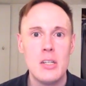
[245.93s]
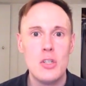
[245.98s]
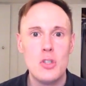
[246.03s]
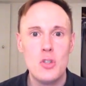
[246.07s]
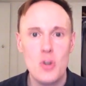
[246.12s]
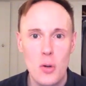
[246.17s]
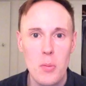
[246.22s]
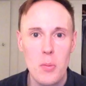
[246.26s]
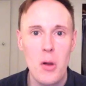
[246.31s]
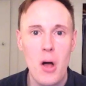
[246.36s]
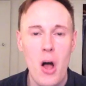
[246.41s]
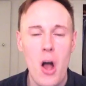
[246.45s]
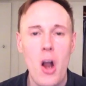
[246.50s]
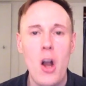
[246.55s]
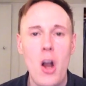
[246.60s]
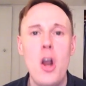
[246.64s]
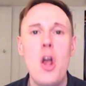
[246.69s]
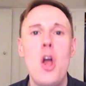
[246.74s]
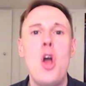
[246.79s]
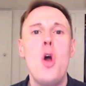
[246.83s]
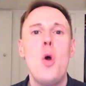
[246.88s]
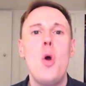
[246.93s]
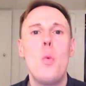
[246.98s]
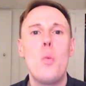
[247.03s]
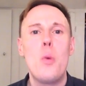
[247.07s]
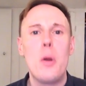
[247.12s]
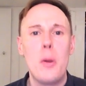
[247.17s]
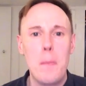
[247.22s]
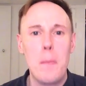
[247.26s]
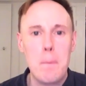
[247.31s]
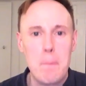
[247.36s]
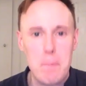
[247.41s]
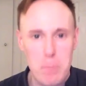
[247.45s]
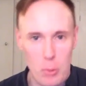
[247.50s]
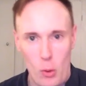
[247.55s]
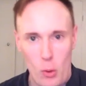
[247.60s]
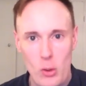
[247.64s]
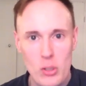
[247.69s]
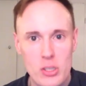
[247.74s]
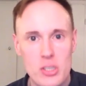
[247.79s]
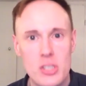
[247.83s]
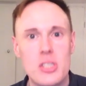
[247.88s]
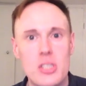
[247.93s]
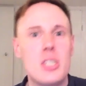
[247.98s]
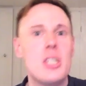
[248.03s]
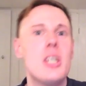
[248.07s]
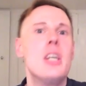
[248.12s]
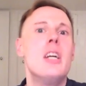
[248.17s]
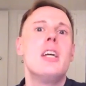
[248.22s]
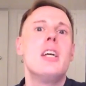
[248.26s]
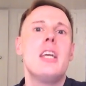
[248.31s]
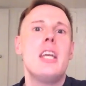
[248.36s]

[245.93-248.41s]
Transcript: normal heart will burst